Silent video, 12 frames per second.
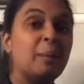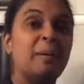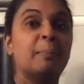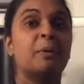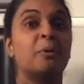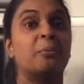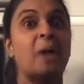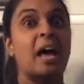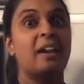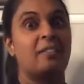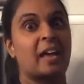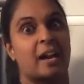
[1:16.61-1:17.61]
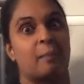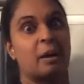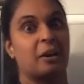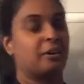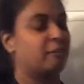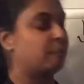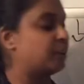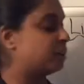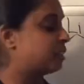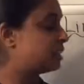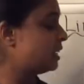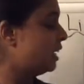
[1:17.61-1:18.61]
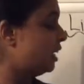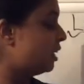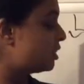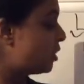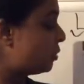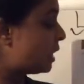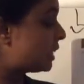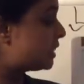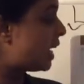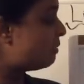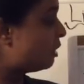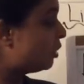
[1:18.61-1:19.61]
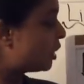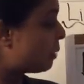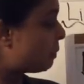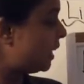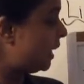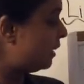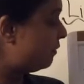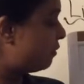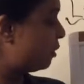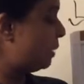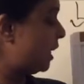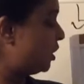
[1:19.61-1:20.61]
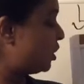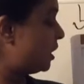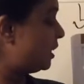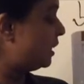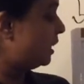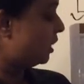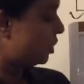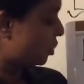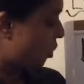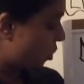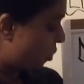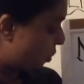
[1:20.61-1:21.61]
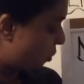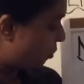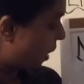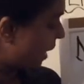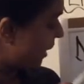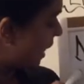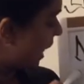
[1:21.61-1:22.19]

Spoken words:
people read that amount of books. So let's have a look at my information. So right